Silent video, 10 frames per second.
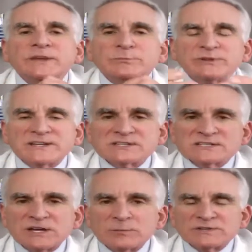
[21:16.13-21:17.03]
Places
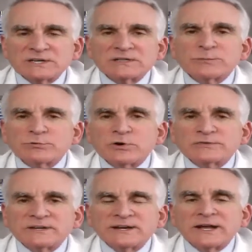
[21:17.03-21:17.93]
that are particularly prone
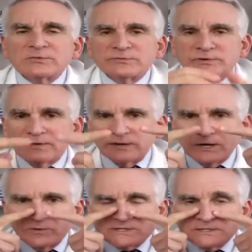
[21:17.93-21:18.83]
to dandruff are the
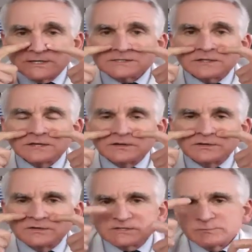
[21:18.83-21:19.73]
areas next to the
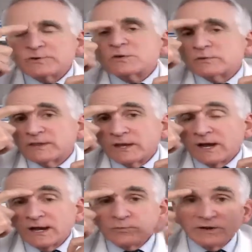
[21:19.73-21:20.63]
nose, between the
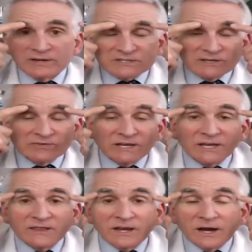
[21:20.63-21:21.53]
eyebrows, even
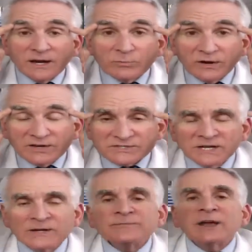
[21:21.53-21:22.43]
in the eyebrows,
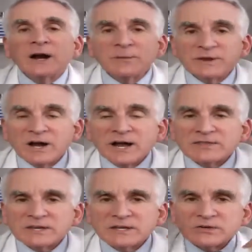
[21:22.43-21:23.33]
behind
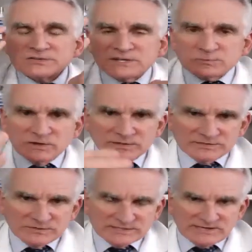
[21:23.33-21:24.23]
the ears, as well as
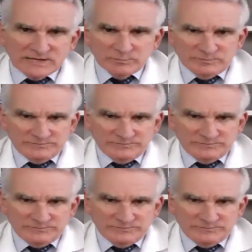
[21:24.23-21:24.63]
your scalp.